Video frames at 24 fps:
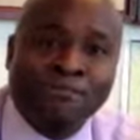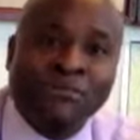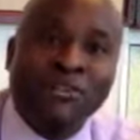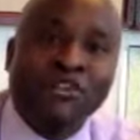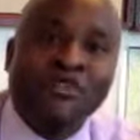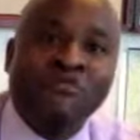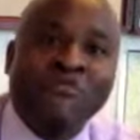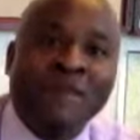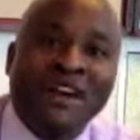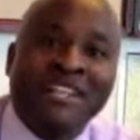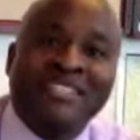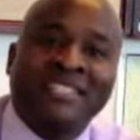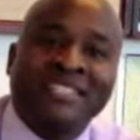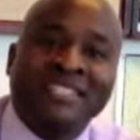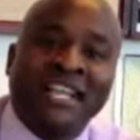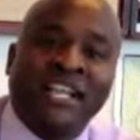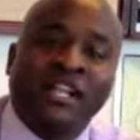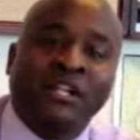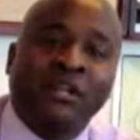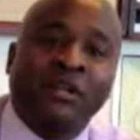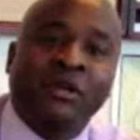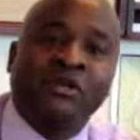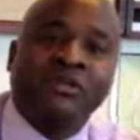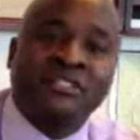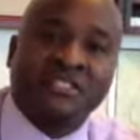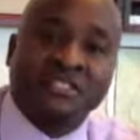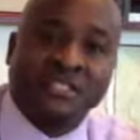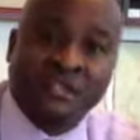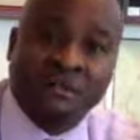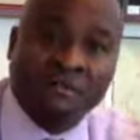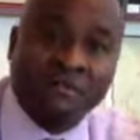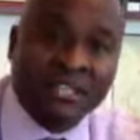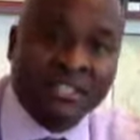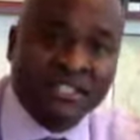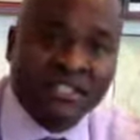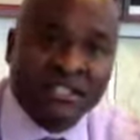you must stay close to
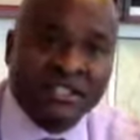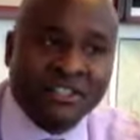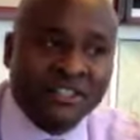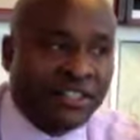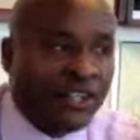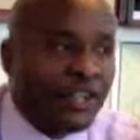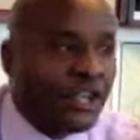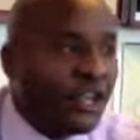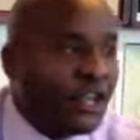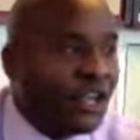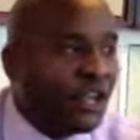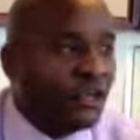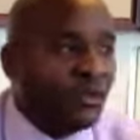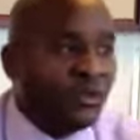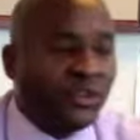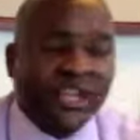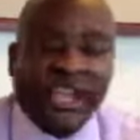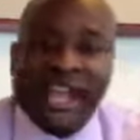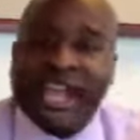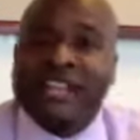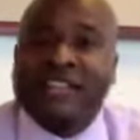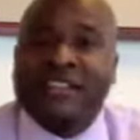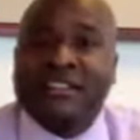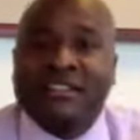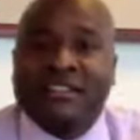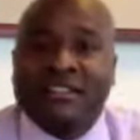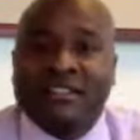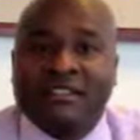the business. You can't